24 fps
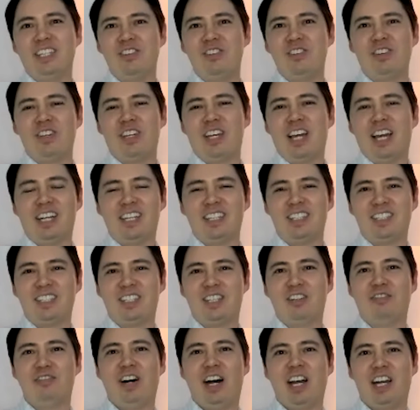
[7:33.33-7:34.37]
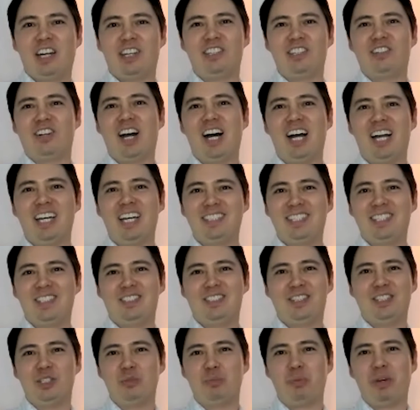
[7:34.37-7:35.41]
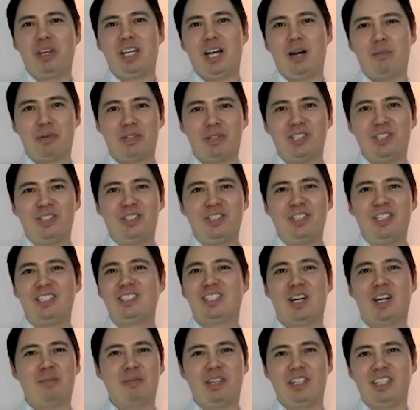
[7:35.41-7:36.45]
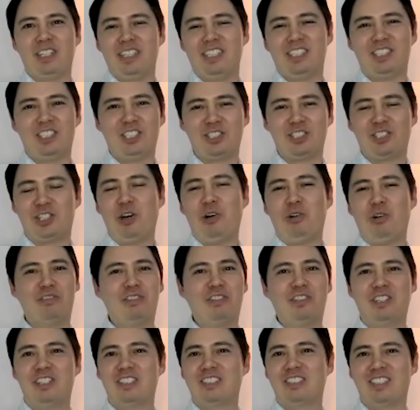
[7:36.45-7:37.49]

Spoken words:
You can kind of see the fire in their eyes. They see these big opportunities coming and they're just going for it.